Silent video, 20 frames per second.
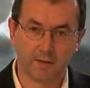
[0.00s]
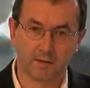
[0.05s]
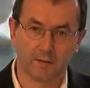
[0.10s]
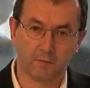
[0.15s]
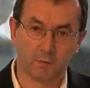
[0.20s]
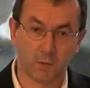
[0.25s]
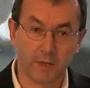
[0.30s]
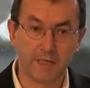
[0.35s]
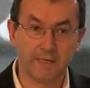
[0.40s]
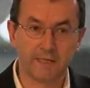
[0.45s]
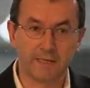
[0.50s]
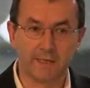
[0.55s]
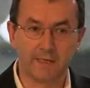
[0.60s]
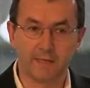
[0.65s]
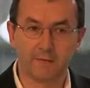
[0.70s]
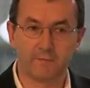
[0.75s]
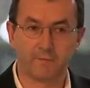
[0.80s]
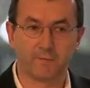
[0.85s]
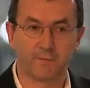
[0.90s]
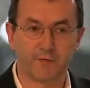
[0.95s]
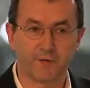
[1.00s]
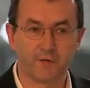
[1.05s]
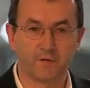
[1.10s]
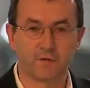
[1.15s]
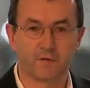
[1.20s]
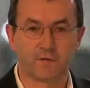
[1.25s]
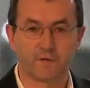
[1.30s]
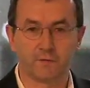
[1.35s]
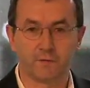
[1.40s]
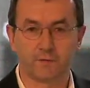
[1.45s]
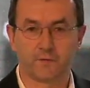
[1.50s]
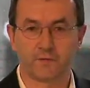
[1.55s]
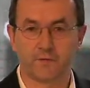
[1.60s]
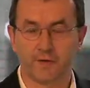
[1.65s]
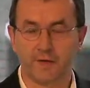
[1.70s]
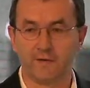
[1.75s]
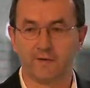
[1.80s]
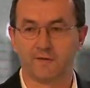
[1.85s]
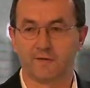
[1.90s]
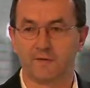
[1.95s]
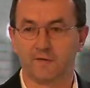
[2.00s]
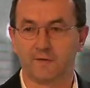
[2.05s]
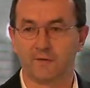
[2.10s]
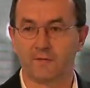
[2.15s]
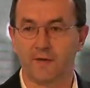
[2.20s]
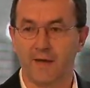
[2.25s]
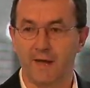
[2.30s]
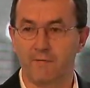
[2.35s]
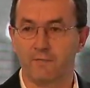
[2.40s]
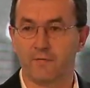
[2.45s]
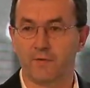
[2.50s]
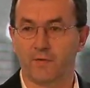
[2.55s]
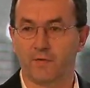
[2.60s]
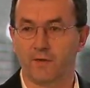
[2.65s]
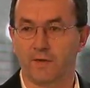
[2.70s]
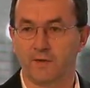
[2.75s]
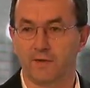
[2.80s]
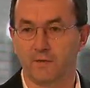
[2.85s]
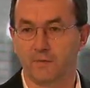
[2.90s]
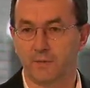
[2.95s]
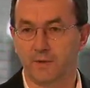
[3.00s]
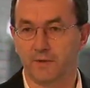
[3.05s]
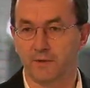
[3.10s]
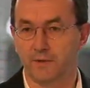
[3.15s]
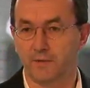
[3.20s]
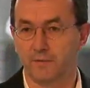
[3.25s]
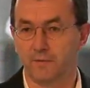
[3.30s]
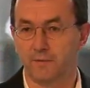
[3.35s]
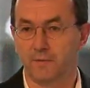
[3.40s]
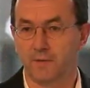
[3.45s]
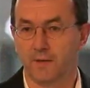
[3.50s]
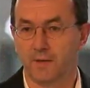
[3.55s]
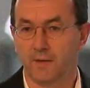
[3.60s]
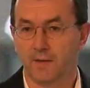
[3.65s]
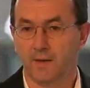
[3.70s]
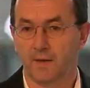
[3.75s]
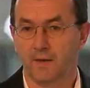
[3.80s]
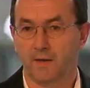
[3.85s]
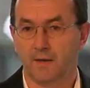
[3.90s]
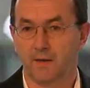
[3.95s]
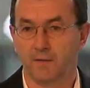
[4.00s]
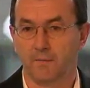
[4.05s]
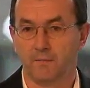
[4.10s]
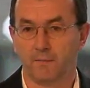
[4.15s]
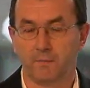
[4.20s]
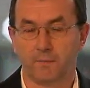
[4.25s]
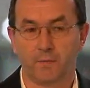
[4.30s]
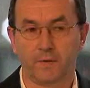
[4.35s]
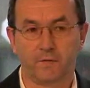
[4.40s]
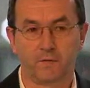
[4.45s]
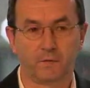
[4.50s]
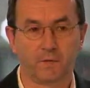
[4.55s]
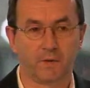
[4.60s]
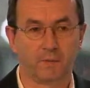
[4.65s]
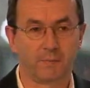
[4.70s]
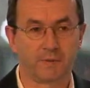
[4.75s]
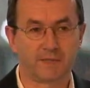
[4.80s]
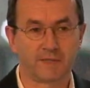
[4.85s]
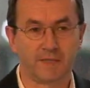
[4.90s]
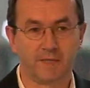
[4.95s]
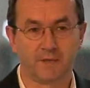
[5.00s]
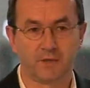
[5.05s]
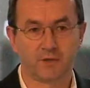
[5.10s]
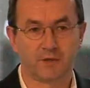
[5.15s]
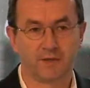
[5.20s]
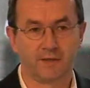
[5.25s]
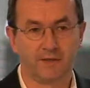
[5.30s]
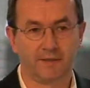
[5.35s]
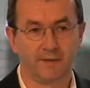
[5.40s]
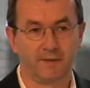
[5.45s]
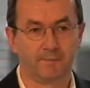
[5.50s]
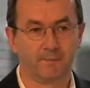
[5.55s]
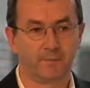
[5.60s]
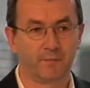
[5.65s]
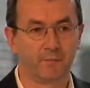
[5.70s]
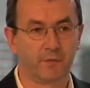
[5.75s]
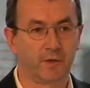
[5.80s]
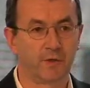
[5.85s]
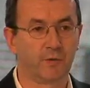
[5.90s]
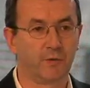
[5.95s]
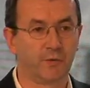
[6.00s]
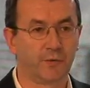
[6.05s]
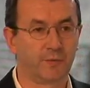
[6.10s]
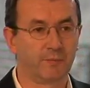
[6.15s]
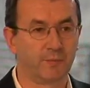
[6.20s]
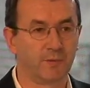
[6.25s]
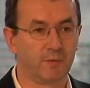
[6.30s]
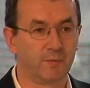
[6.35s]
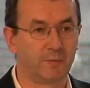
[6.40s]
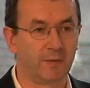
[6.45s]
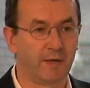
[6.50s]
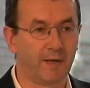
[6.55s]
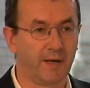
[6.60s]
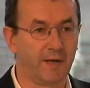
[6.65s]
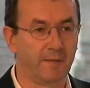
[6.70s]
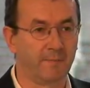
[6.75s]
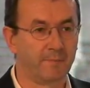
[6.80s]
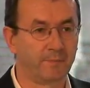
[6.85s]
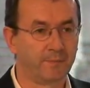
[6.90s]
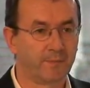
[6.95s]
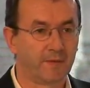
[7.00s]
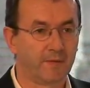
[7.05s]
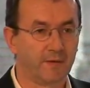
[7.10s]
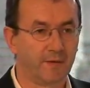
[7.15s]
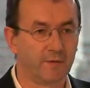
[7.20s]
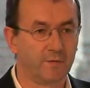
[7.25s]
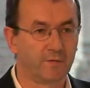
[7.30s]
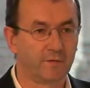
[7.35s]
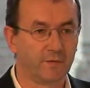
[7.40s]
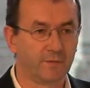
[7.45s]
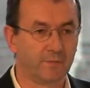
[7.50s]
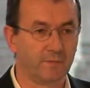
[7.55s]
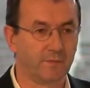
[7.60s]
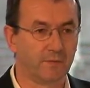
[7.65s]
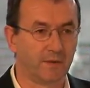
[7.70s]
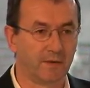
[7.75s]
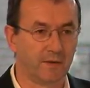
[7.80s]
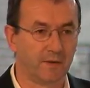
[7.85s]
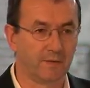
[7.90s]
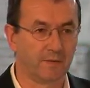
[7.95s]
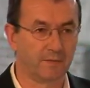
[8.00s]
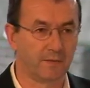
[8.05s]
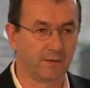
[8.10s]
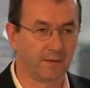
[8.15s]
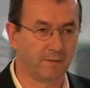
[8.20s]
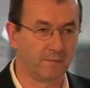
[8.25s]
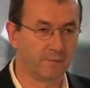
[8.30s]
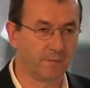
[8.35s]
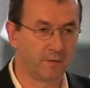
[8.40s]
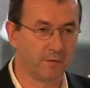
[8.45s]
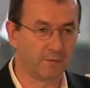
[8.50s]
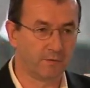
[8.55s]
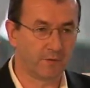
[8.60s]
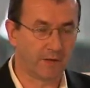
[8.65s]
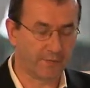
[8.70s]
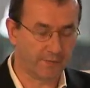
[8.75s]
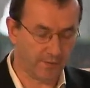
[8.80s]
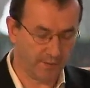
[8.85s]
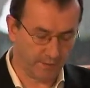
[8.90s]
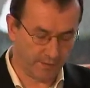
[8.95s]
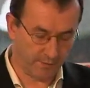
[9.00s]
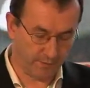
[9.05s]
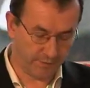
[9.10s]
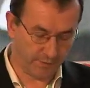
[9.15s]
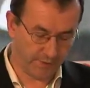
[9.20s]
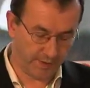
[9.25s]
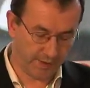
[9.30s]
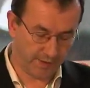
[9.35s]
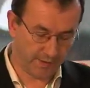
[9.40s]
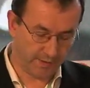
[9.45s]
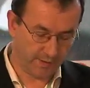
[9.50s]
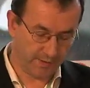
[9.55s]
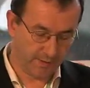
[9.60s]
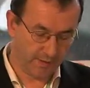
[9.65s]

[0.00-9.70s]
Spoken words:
We leave digital traces of everything that we do, which are potentially recordable by those who run the whole thing.